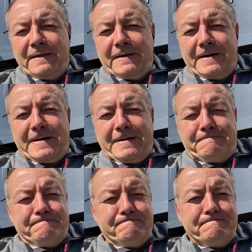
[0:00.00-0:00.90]

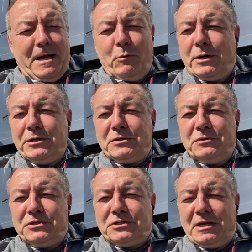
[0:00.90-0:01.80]
Um, I want to do
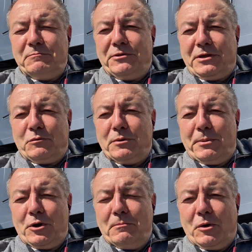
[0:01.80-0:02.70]
the same thing with a
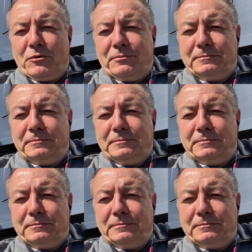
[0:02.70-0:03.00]
paramotor.